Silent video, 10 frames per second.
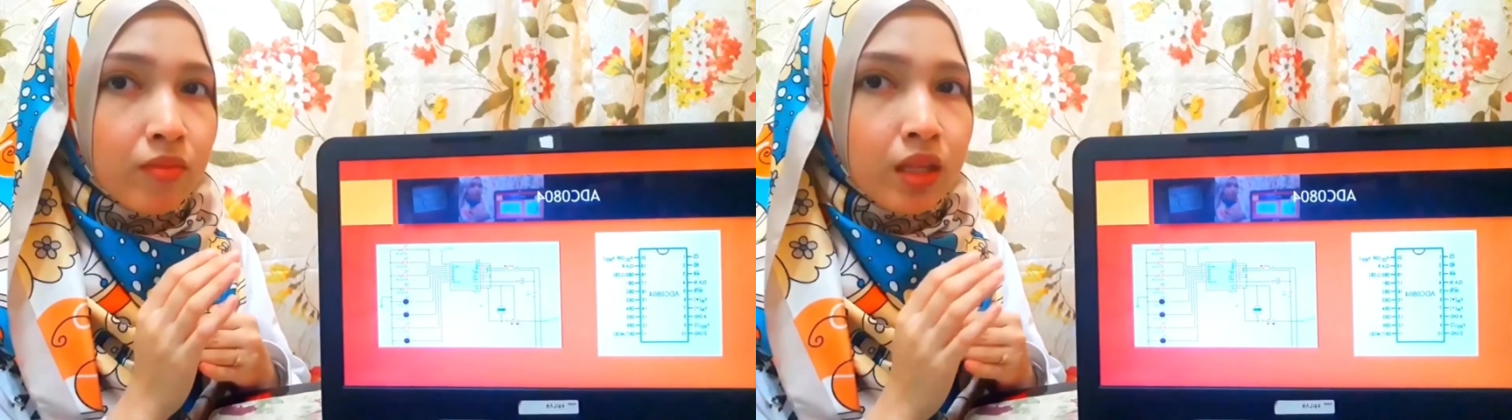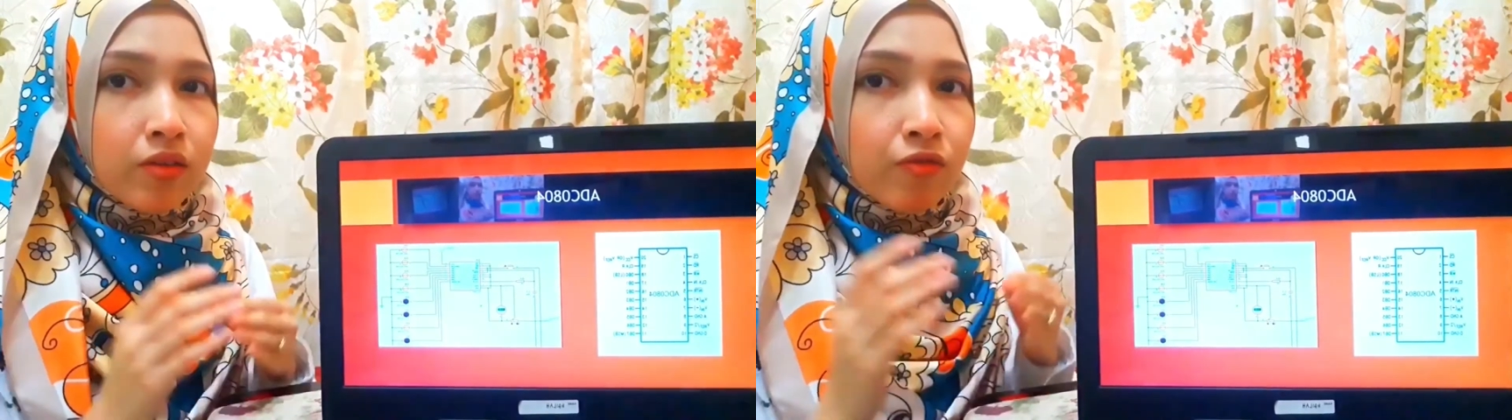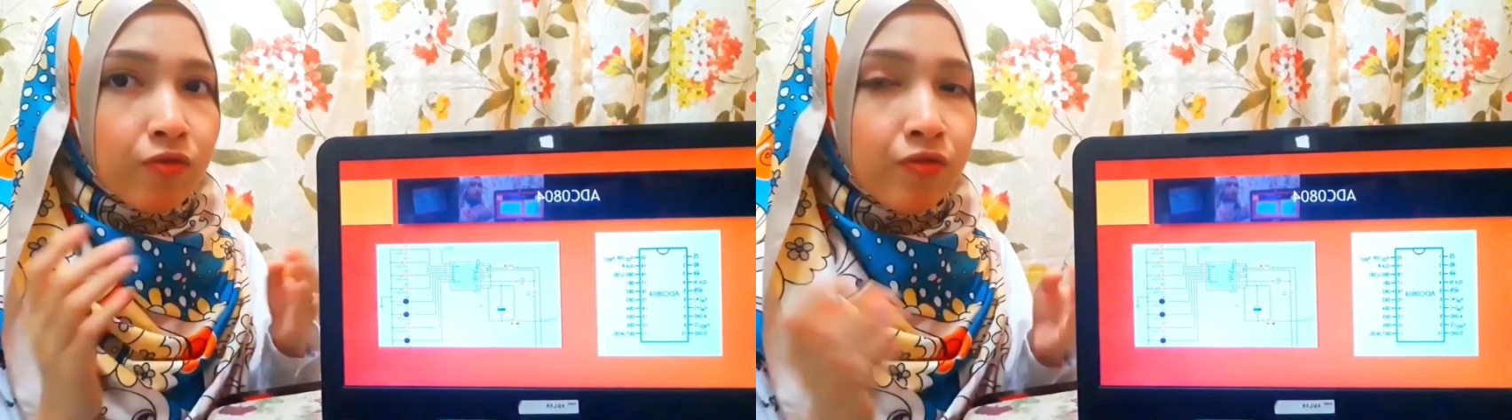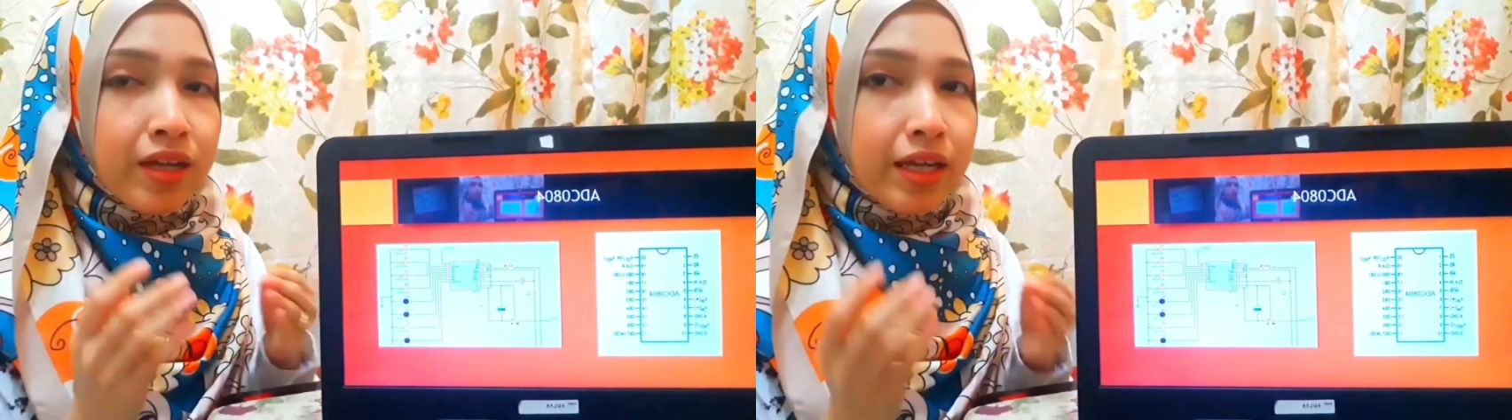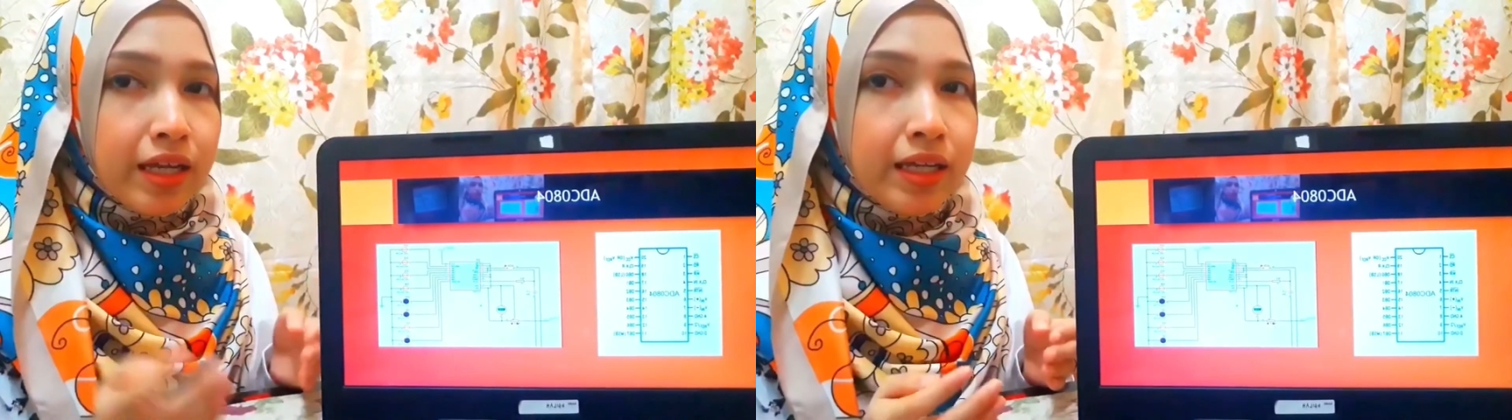V
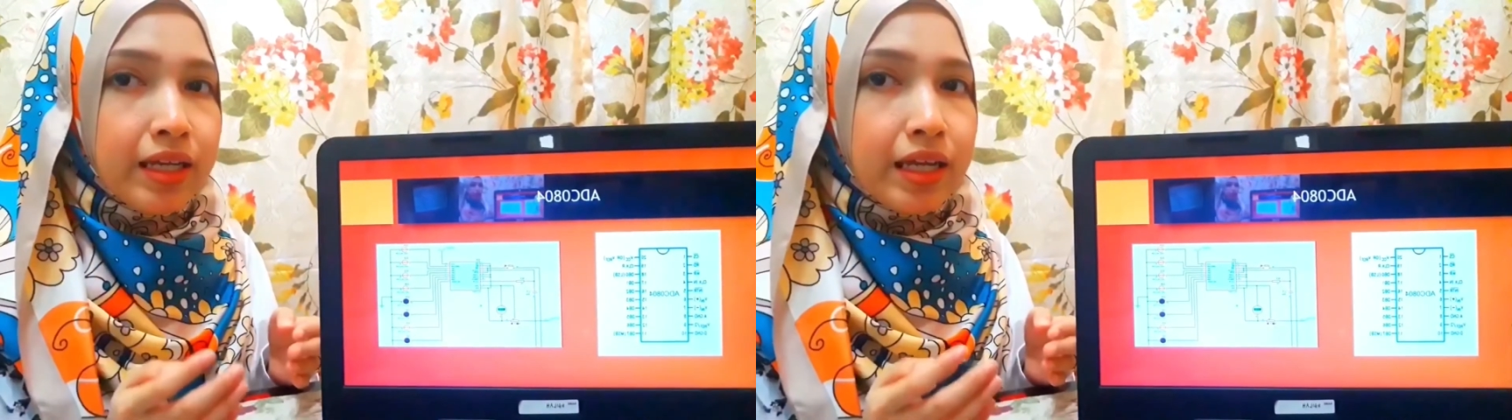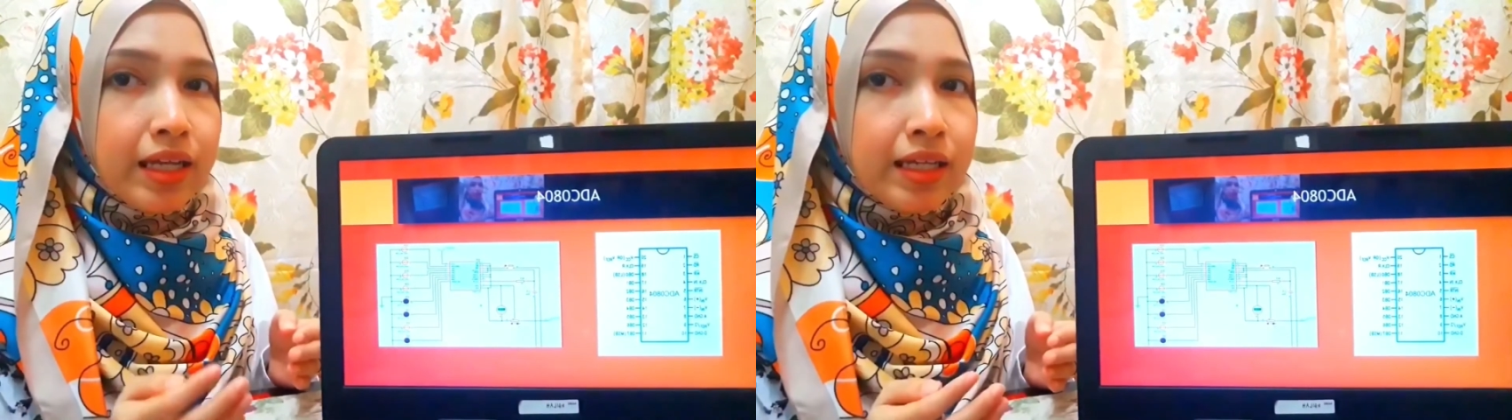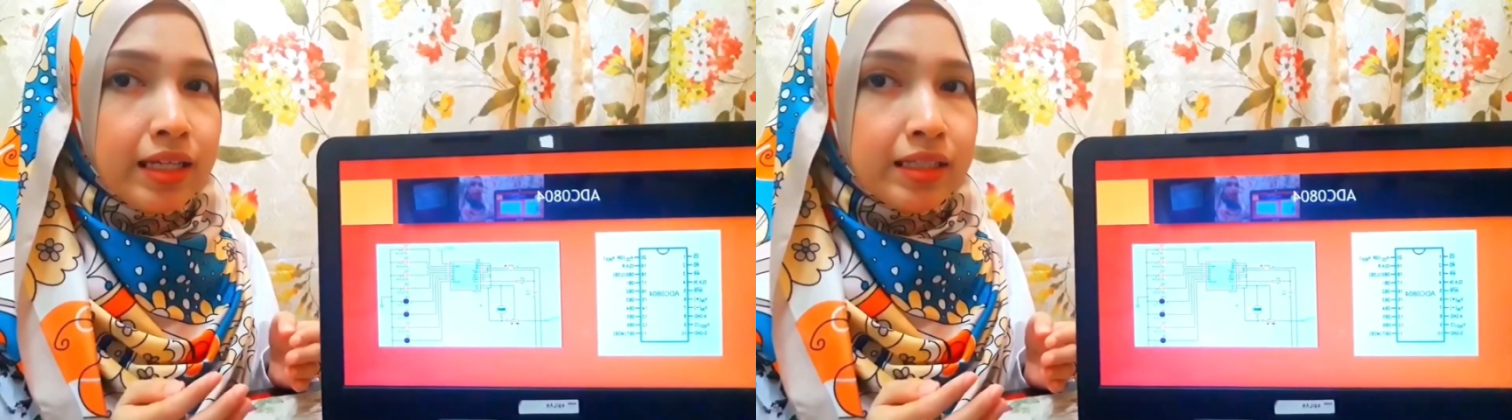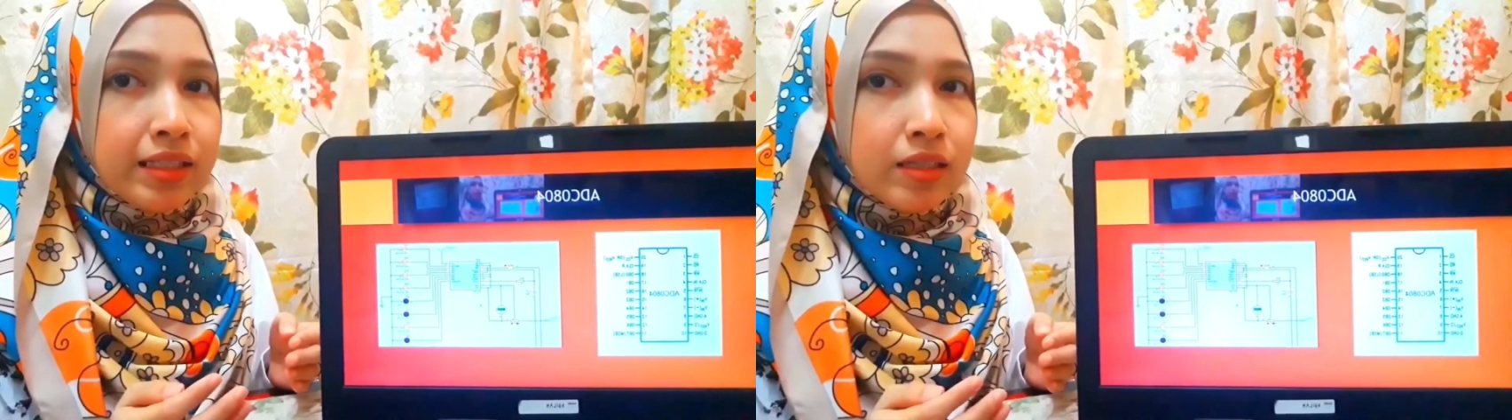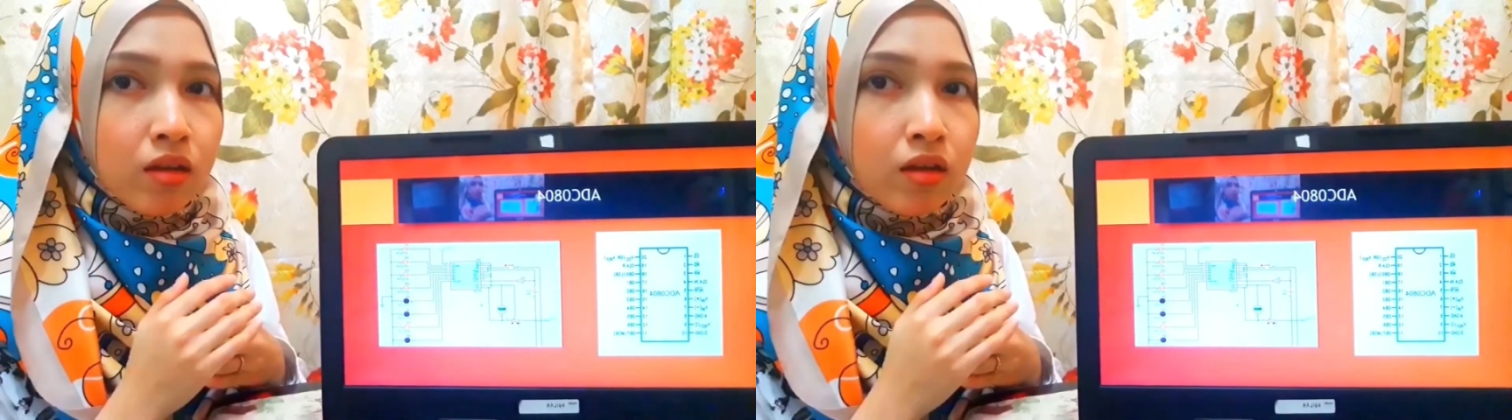in is,
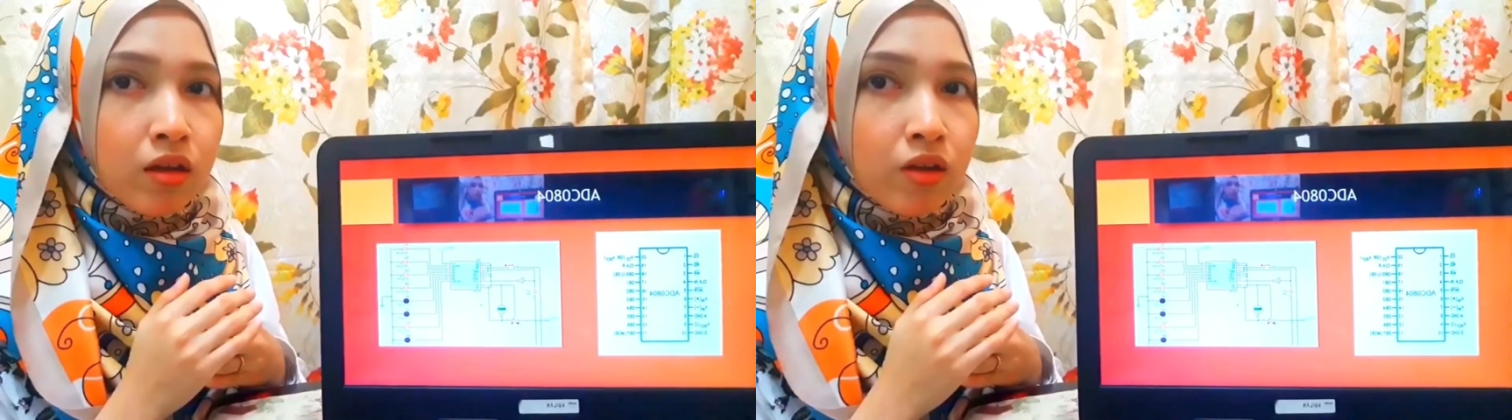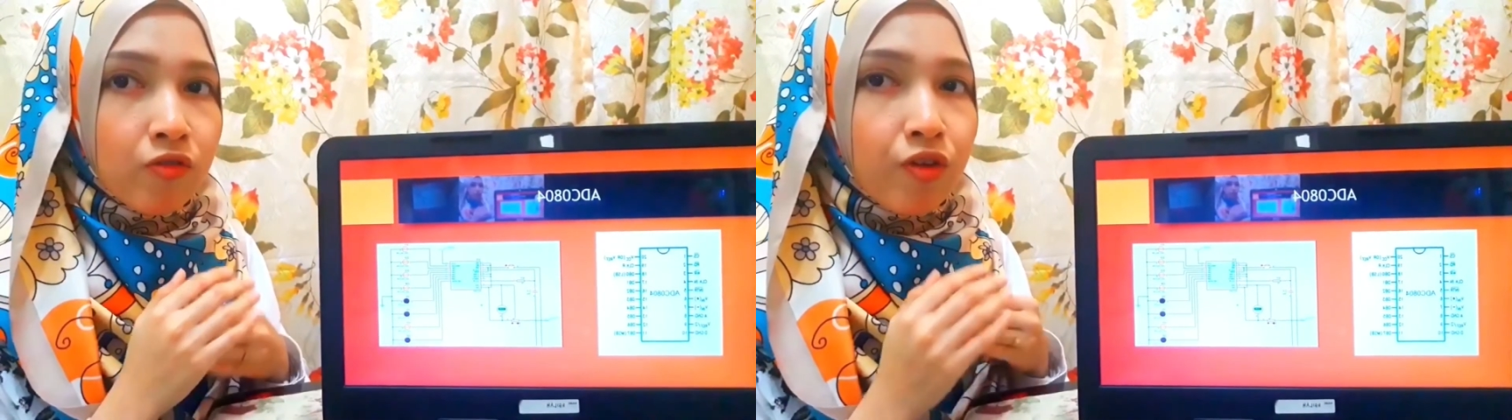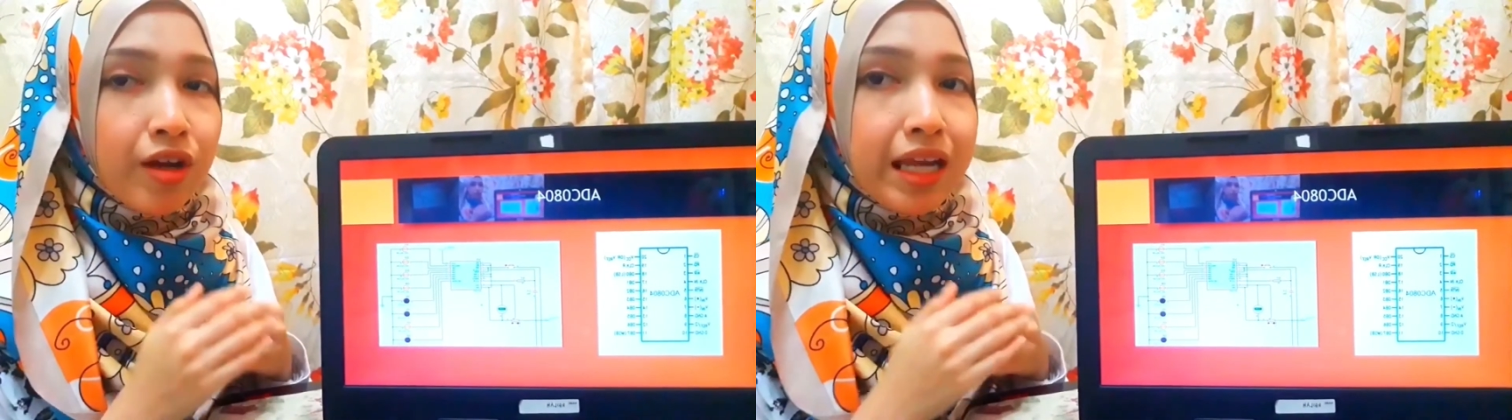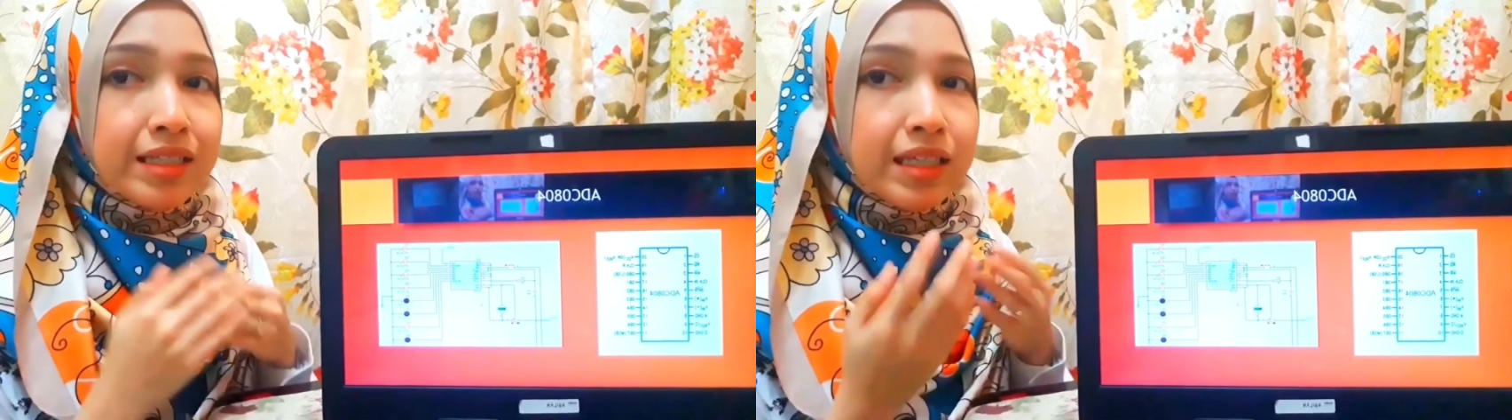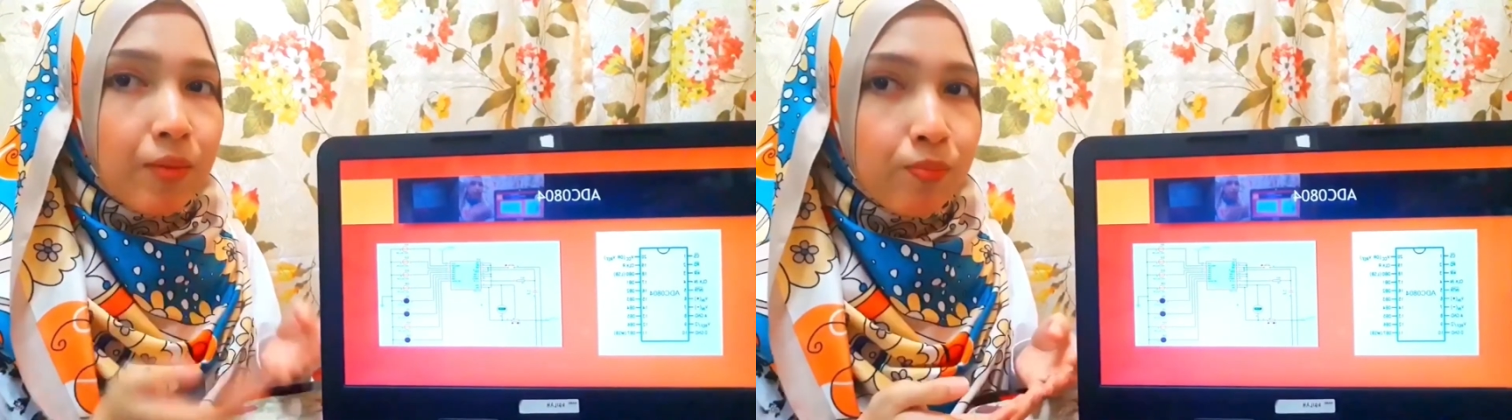for
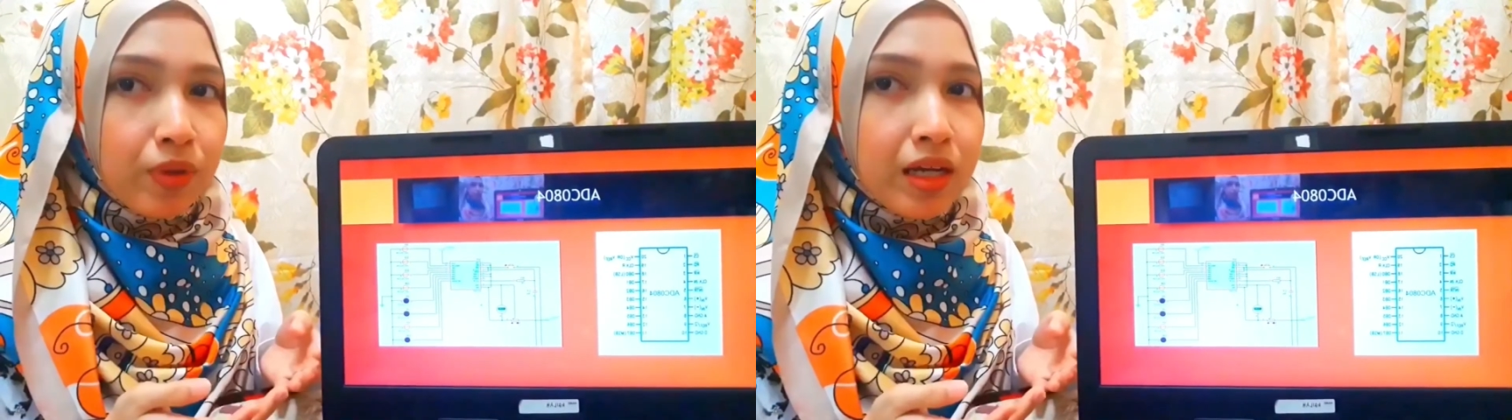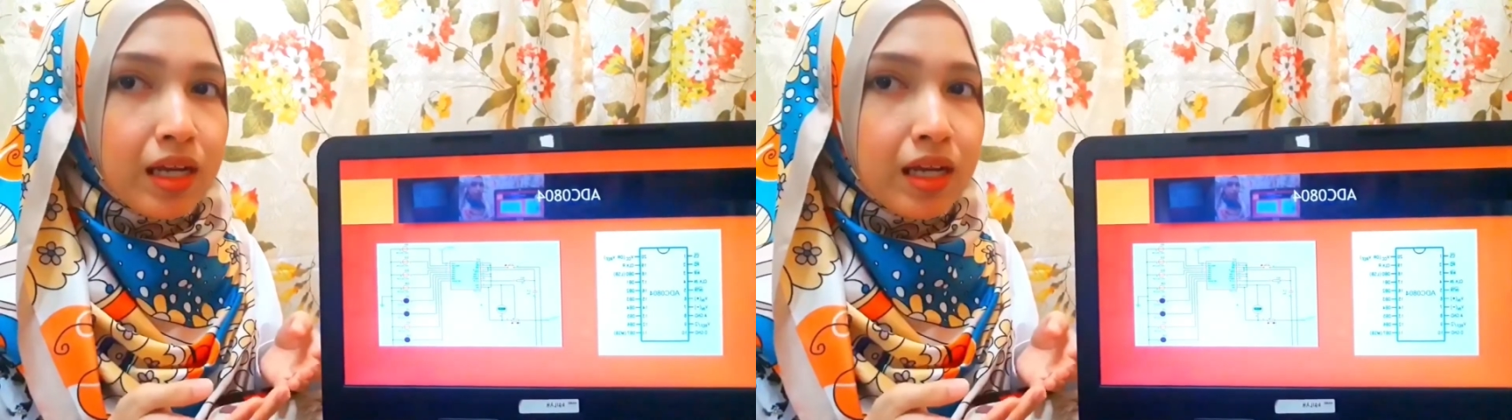example,